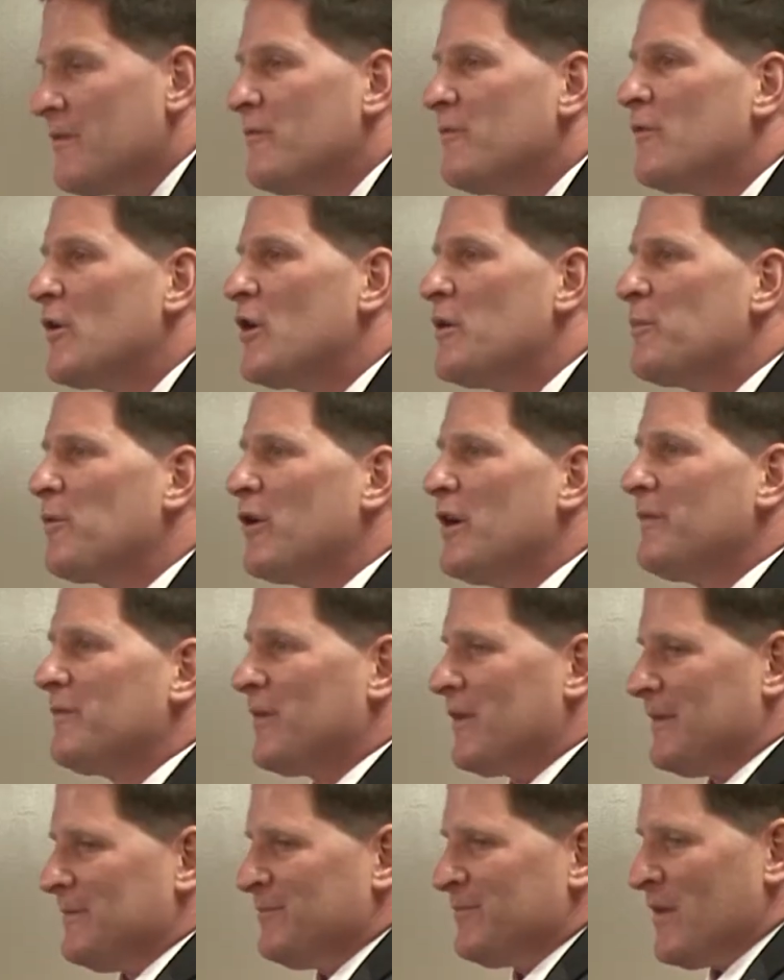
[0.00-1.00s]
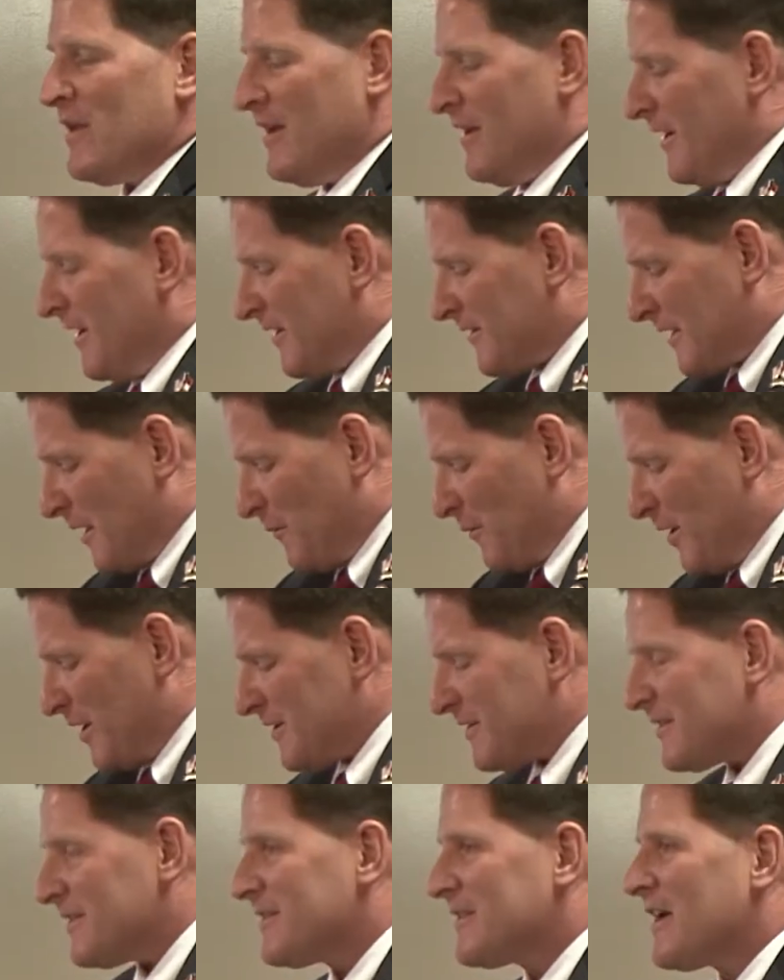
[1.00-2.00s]
Very briefly, as I
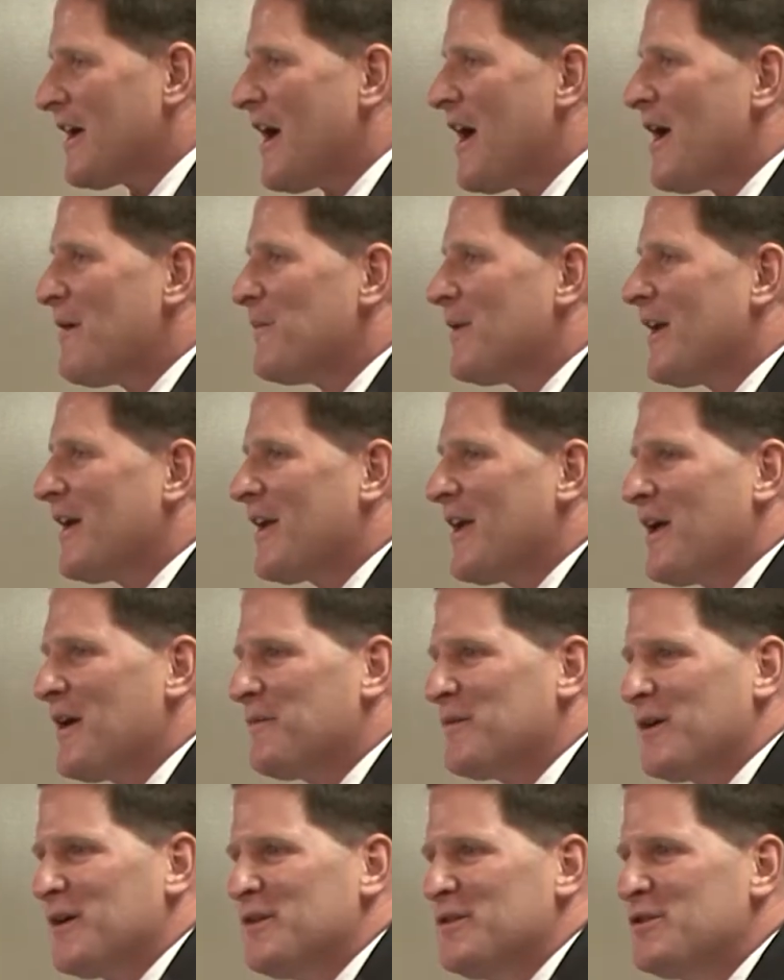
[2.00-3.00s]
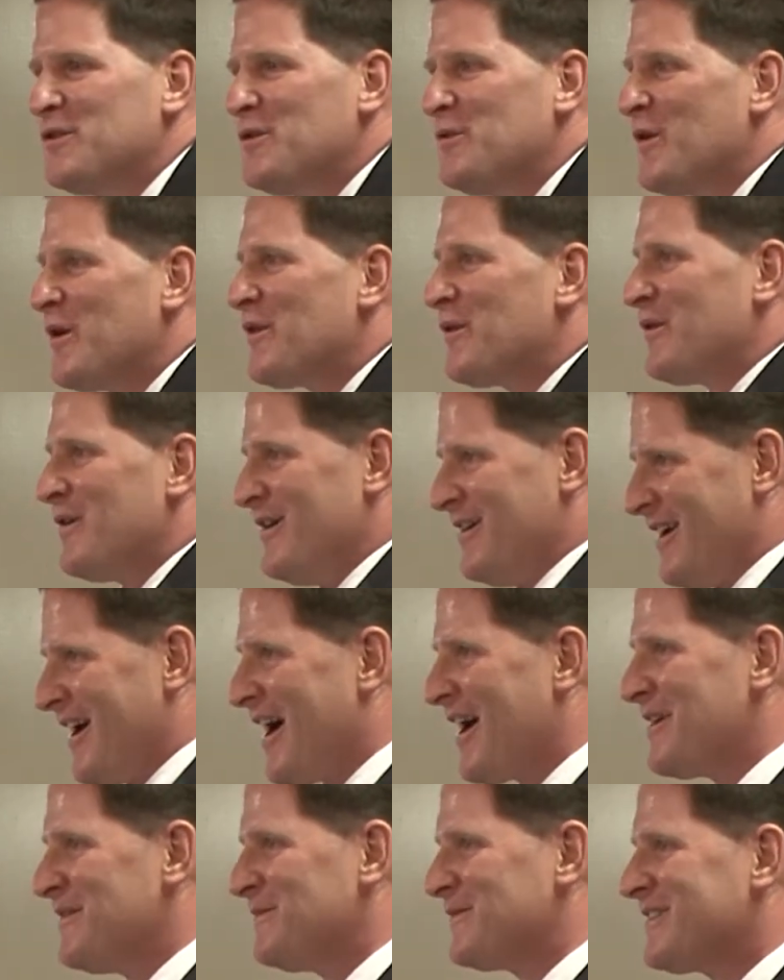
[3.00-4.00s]
watch the time, and I have 2 other
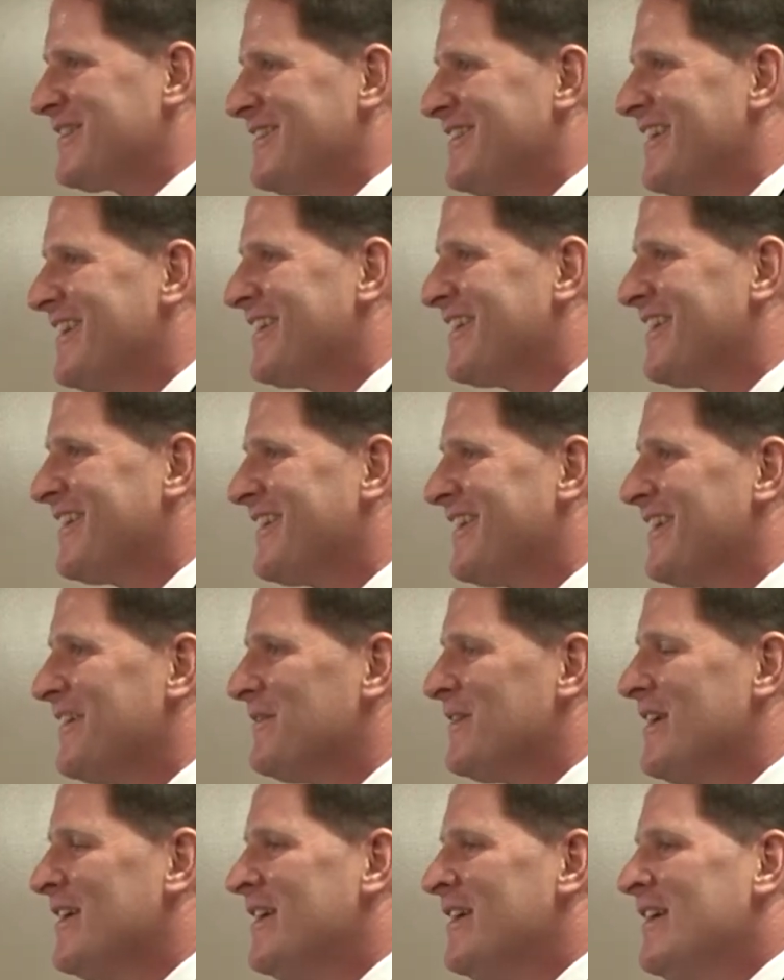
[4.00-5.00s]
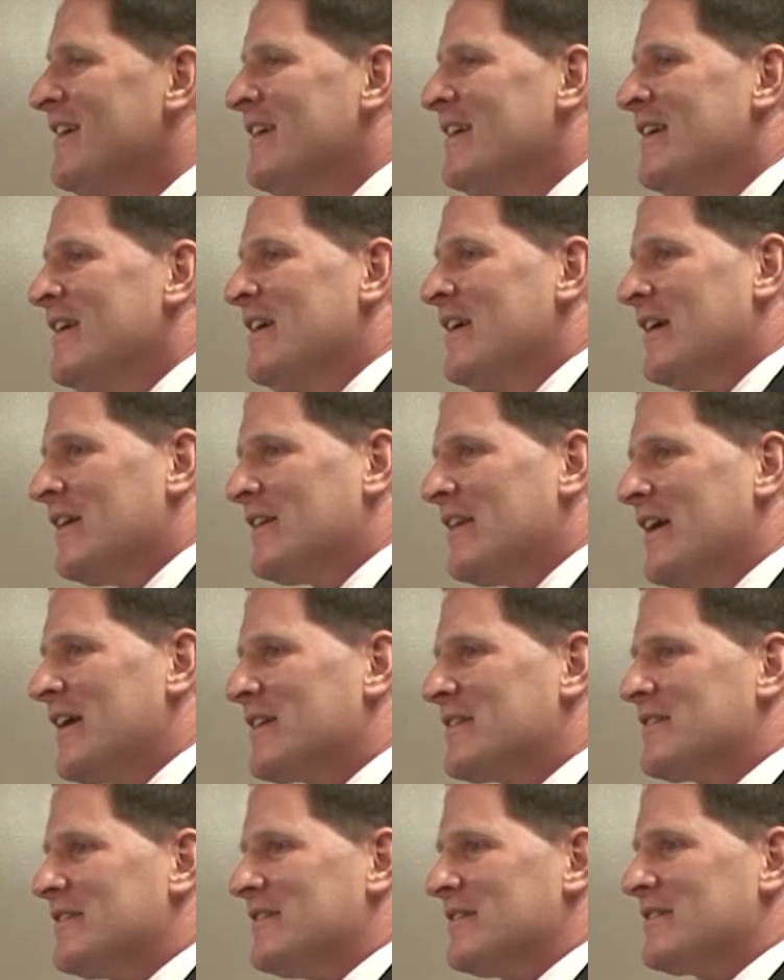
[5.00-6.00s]
items to take care of.
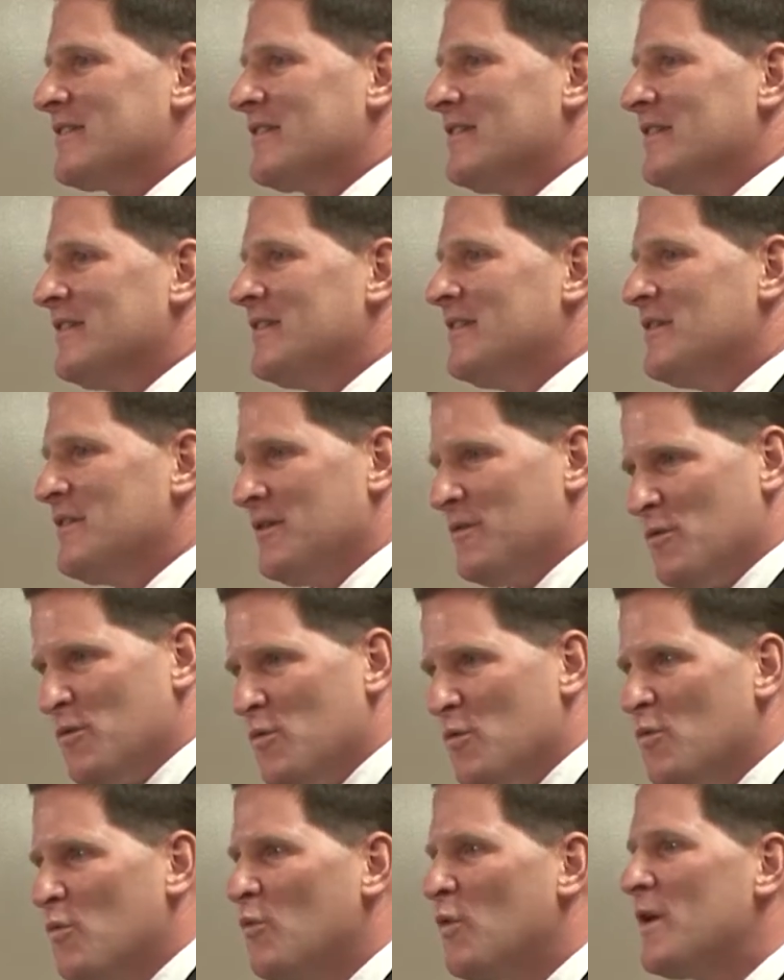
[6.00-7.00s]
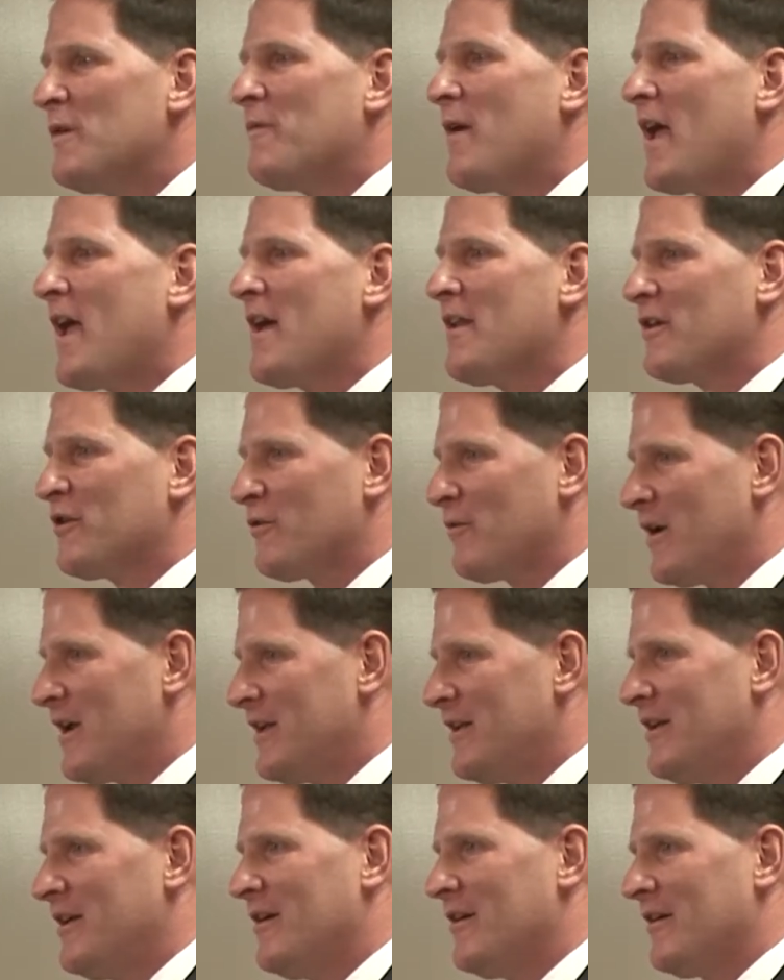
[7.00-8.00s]
Elections. We've had a
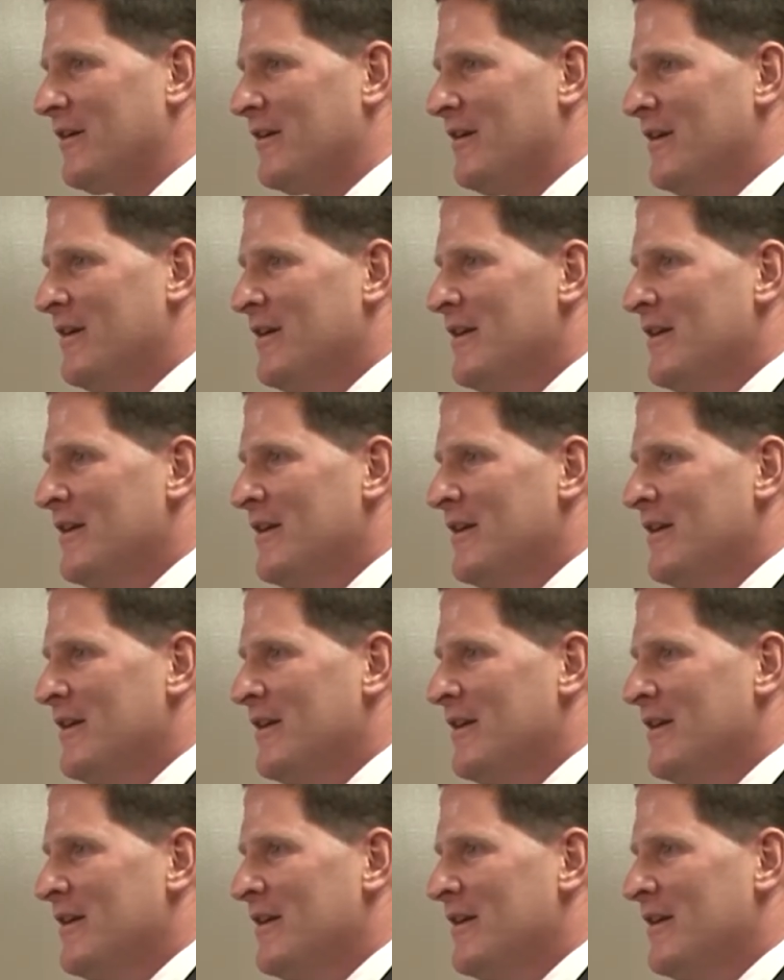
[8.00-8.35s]
great year.